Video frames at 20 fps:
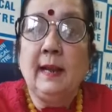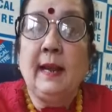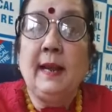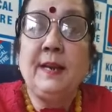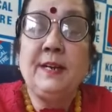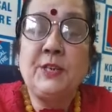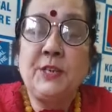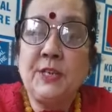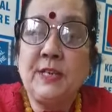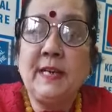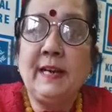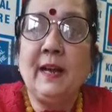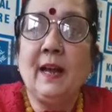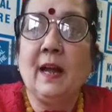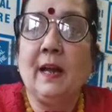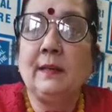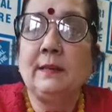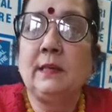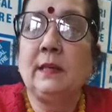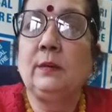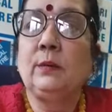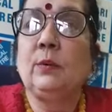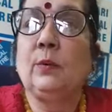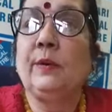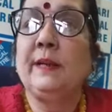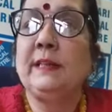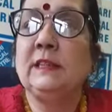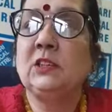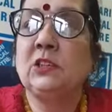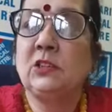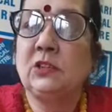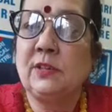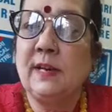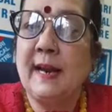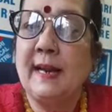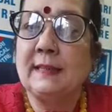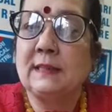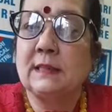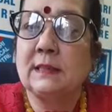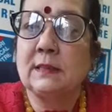Is she undergoing
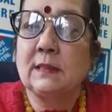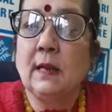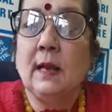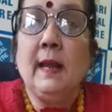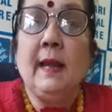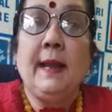stress?